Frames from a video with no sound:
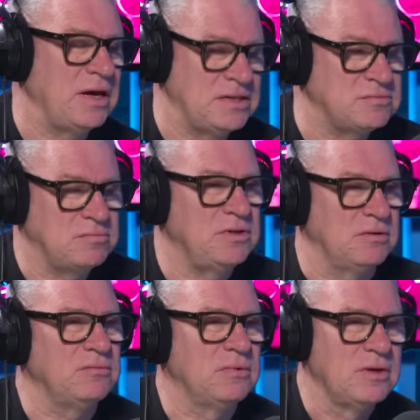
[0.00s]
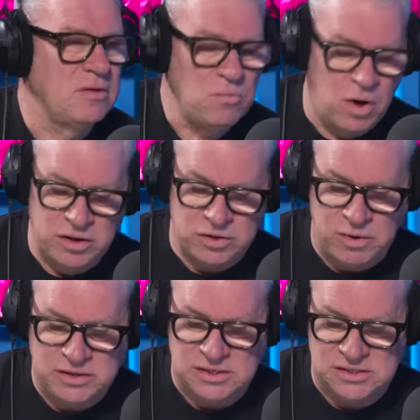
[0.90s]
it's, you know, one of the
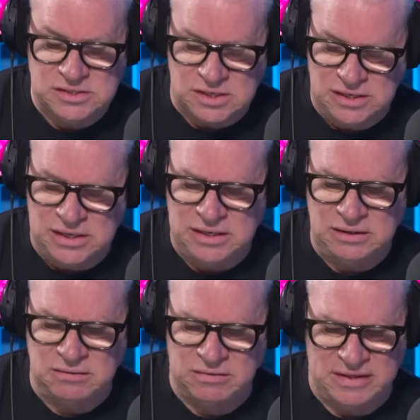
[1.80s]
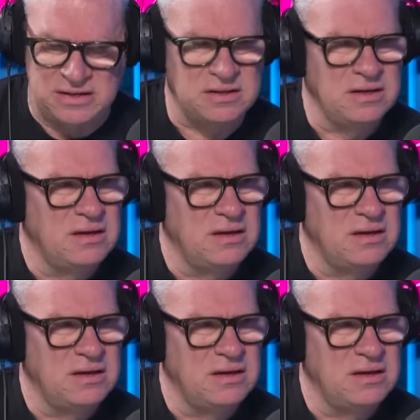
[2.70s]
readings is clearly that